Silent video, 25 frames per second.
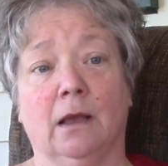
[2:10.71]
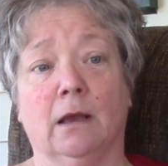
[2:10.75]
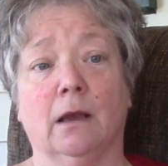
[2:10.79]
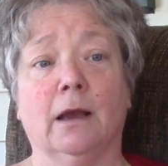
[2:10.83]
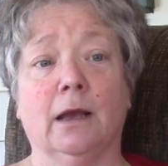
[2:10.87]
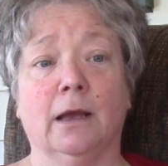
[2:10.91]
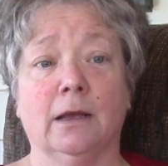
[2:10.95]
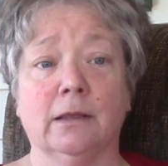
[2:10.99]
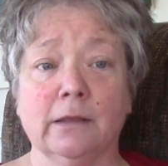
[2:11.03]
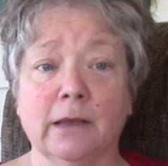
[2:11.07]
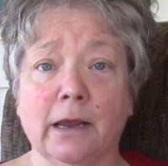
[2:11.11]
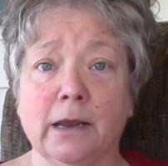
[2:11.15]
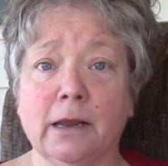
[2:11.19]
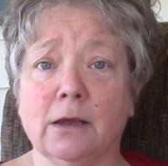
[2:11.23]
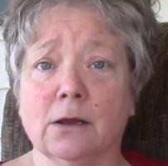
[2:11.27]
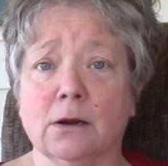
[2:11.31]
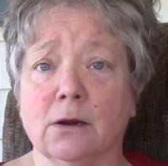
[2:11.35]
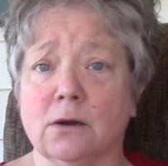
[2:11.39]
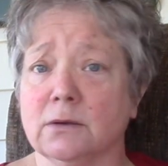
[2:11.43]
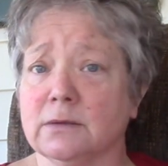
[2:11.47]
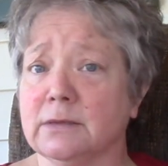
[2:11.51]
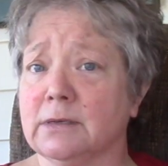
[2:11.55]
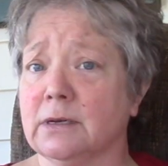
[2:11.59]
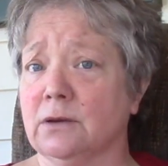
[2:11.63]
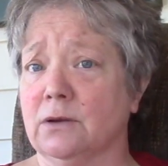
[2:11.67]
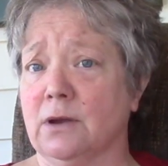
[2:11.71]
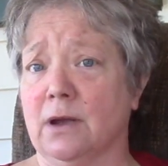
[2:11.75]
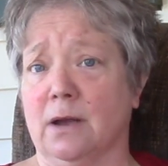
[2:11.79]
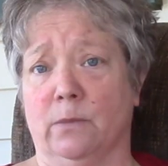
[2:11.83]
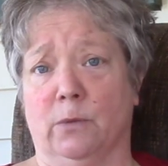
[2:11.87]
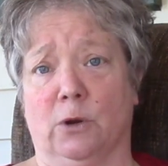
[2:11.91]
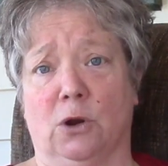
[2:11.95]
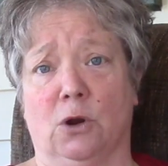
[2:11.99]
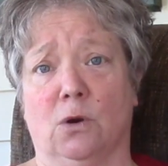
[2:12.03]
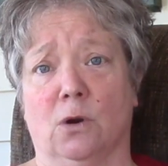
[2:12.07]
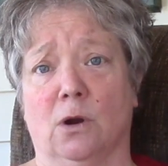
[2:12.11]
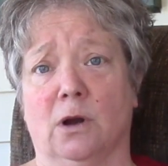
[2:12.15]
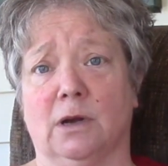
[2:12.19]
And they could also come
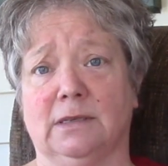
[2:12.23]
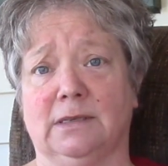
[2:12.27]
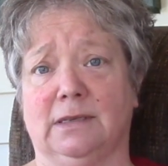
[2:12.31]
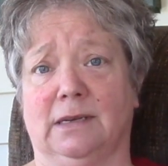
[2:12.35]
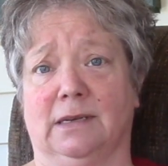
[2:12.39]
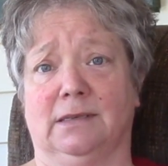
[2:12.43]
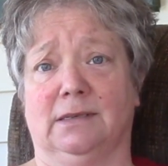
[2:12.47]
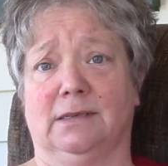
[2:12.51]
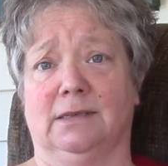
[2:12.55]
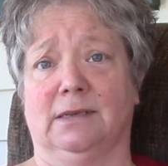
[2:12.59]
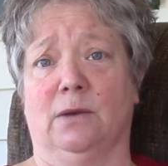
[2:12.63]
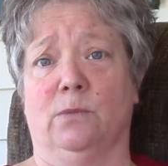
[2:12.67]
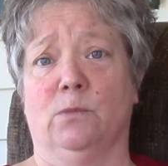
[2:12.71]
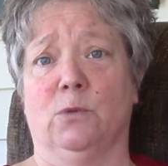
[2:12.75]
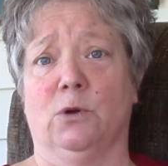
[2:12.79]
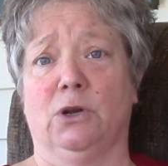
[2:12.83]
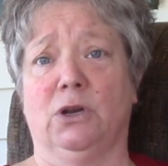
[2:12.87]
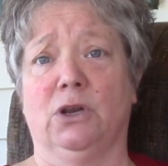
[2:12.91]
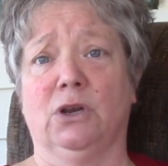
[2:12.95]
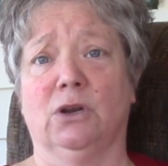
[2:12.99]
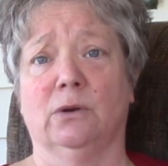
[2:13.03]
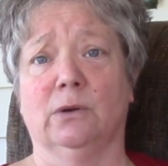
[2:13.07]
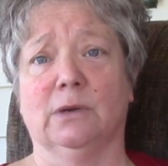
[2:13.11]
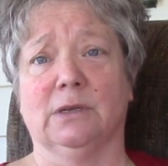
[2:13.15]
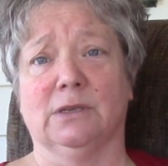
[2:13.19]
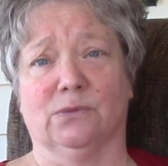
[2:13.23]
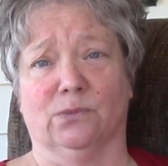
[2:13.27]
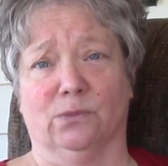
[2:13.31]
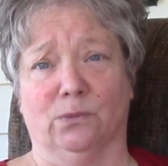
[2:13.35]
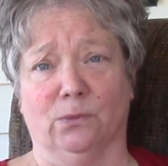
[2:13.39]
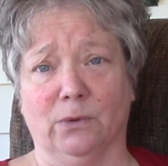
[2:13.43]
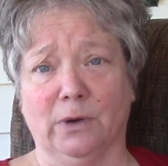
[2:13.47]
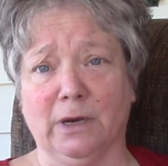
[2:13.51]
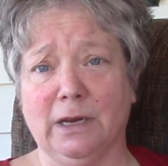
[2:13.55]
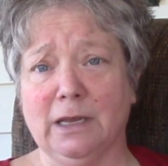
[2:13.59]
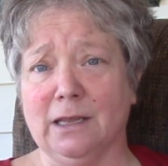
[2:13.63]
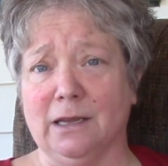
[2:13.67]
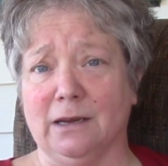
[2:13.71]
across as someone who is
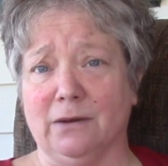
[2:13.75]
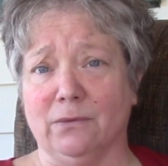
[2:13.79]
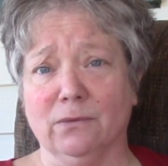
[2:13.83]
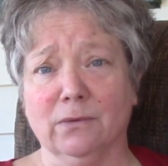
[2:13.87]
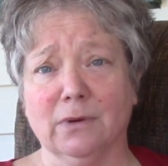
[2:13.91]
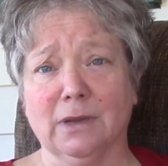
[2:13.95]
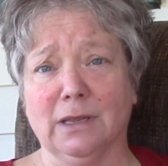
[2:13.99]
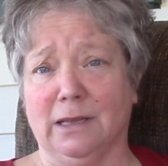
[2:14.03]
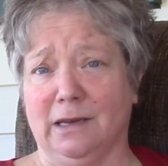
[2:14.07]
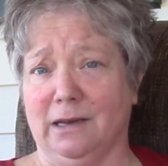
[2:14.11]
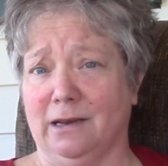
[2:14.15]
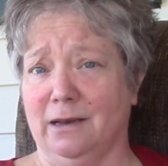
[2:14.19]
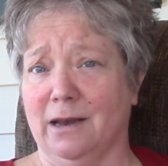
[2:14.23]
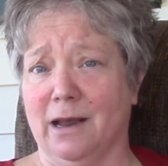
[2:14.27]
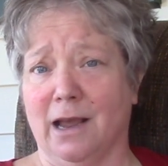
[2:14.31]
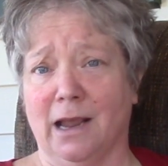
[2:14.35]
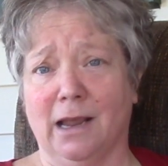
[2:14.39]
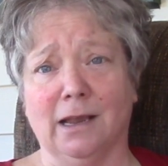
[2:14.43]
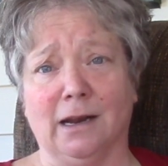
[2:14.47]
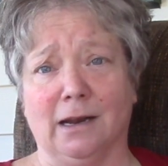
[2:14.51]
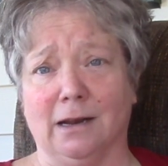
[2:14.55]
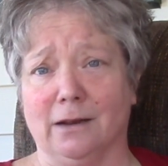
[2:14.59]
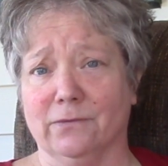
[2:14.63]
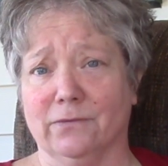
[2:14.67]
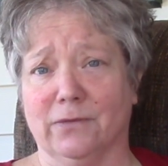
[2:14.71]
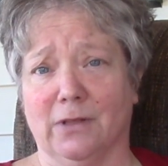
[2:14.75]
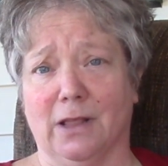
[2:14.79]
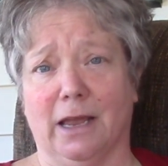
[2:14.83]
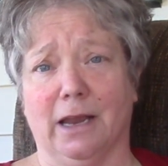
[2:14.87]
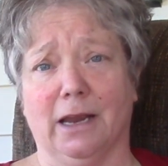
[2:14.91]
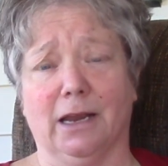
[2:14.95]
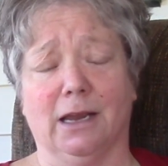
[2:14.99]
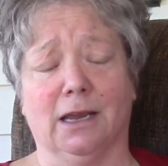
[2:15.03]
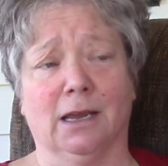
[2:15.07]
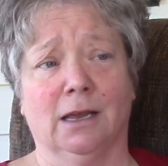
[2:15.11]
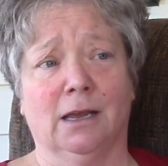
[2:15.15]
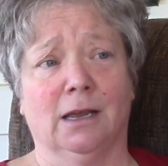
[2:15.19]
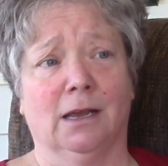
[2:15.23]
really, really negative, like